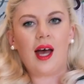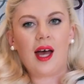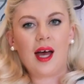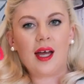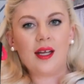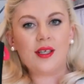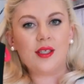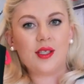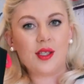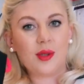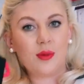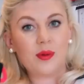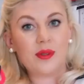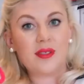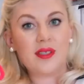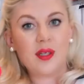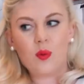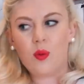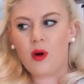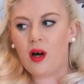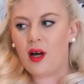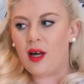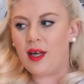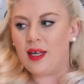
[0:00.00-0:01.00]
and you will
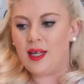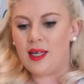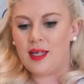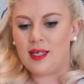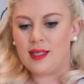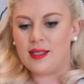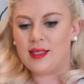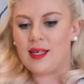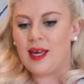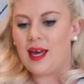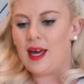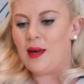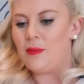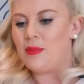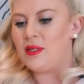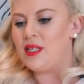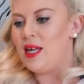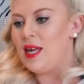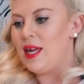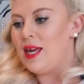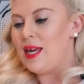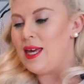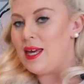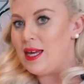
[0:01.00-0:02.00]
see why it is
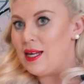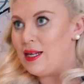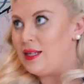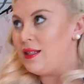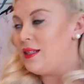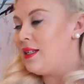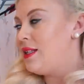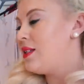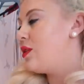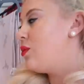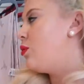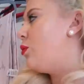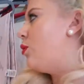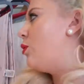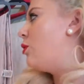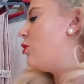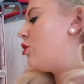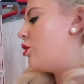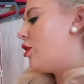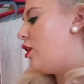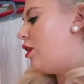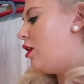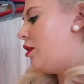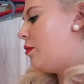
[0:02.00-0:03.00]
kept in this
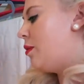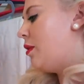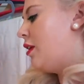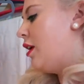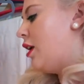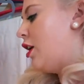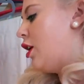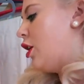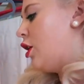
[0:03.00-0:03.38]
wardrobe